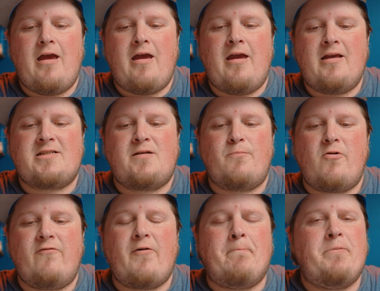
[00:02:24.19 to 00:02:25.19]
It's
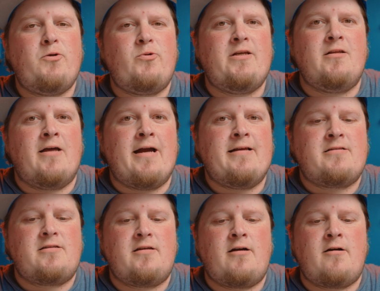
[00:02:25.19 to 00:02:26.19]
more of a beauty
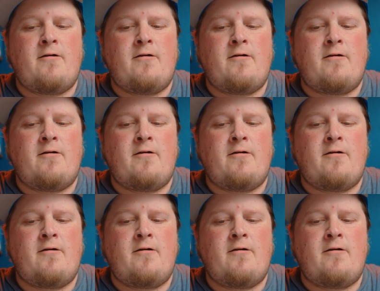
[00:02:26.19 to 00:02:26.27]
light.